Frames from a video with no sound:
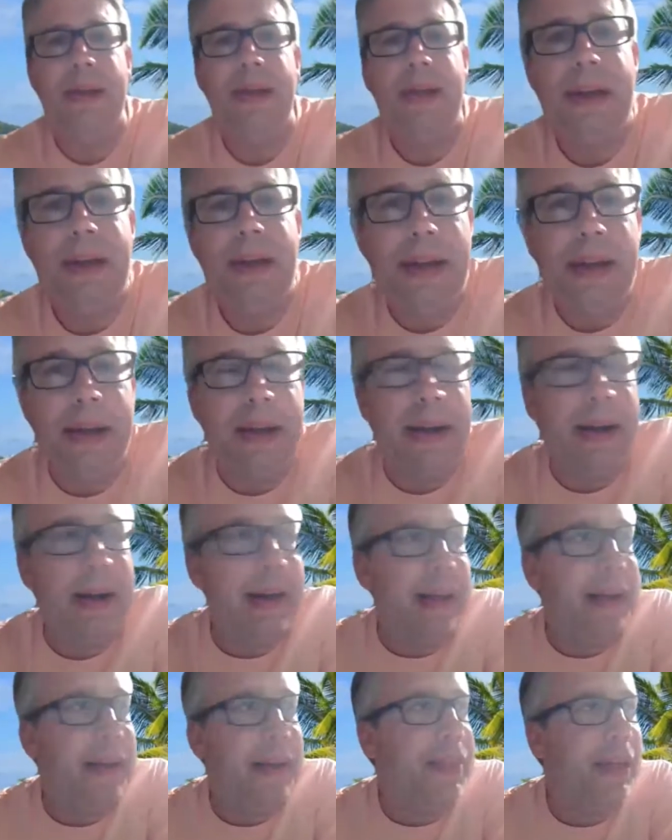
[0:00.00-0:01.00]

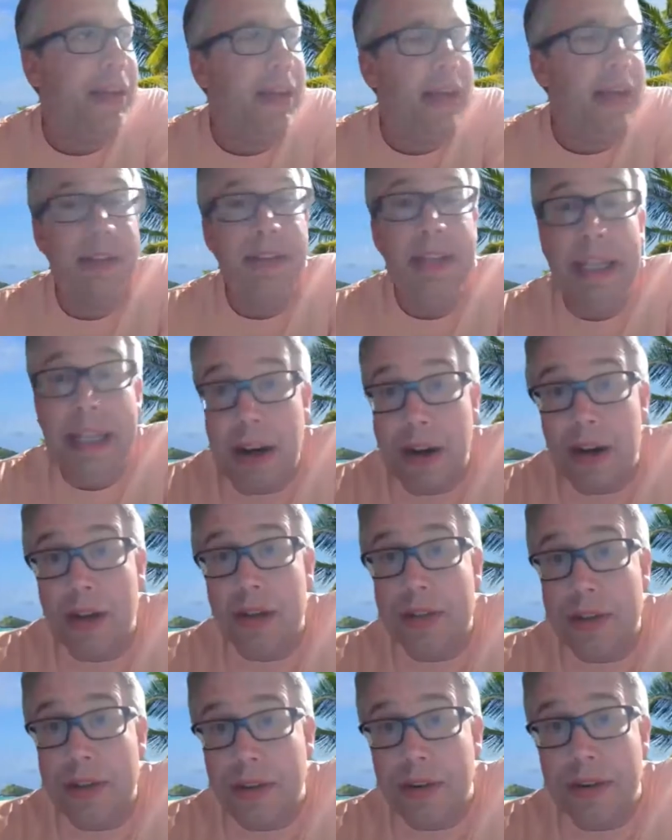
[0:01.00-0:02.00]
And I think Lee
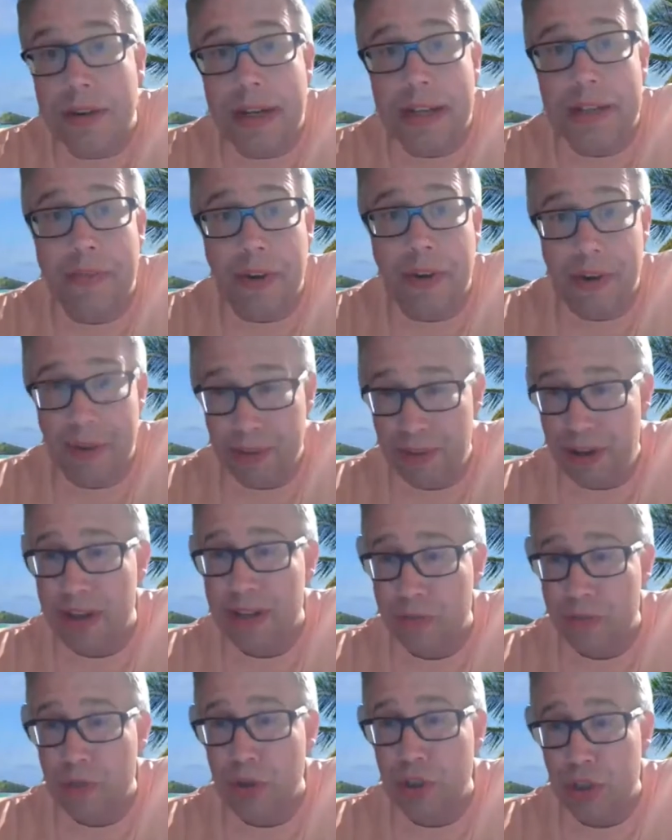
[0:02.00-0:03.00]
Oscar has a very nice
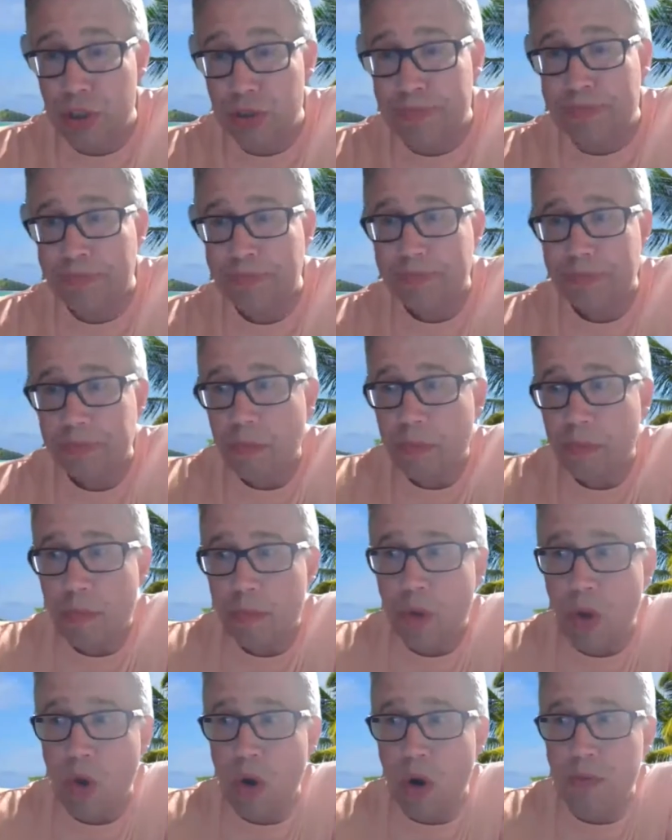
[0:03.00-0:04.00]
version
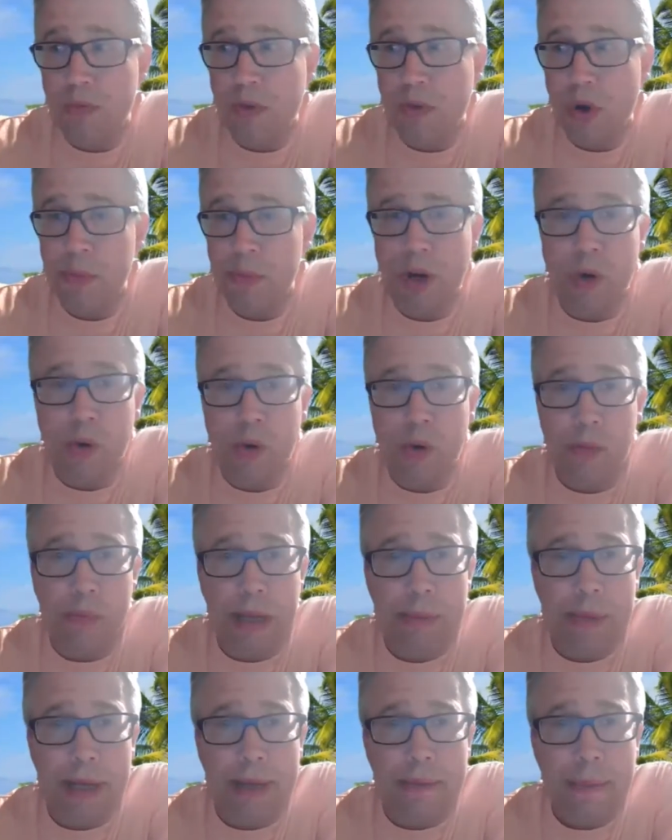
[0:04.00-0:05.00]
of Coming Home
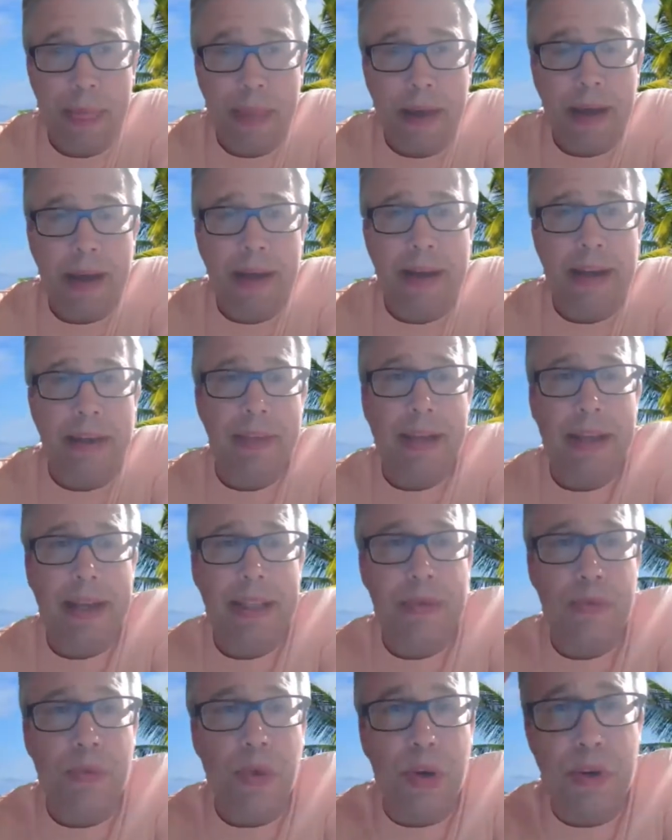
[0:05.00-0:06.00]
Baby, and I think it's
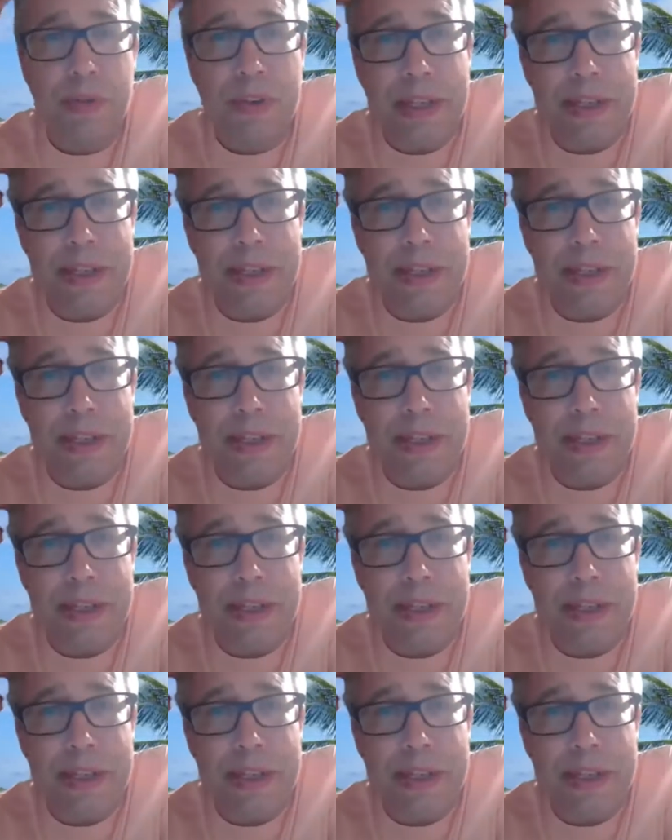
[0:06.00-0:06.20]
one of his